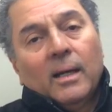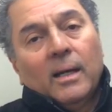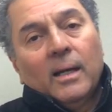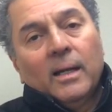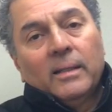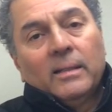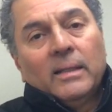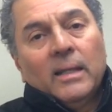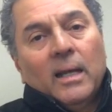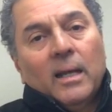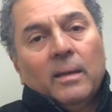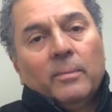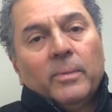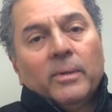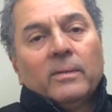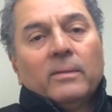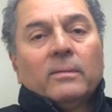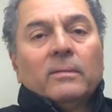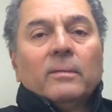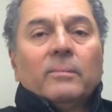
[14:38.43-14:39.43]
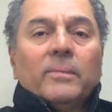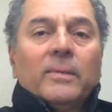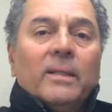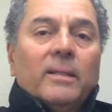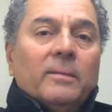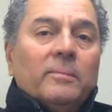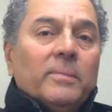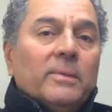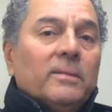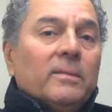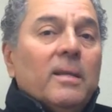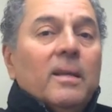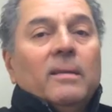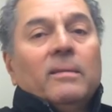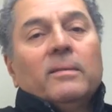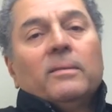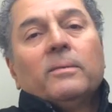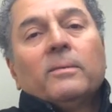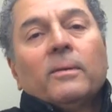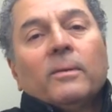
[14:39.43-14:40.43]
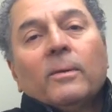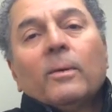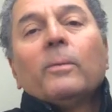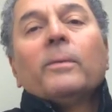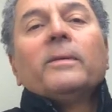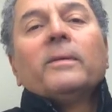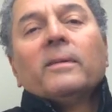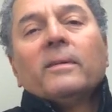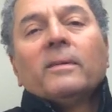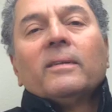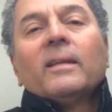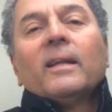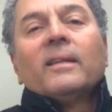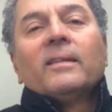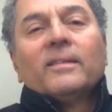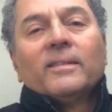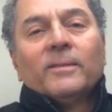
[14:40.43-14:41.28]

I die, because sometimes you don't know when you're gonna die.